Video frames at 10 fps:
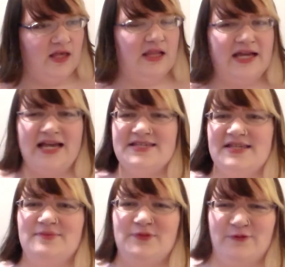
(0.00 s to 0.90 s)
like I
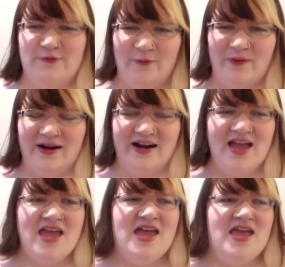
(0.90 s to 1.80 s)
said before,
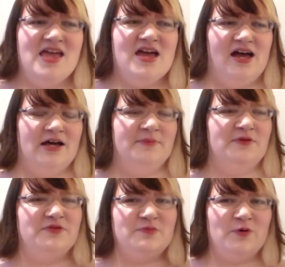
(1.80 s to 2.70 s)
um,
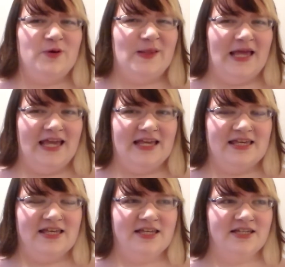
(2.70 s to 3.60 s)
it was more
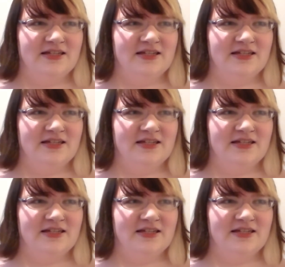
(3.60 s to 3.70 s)
like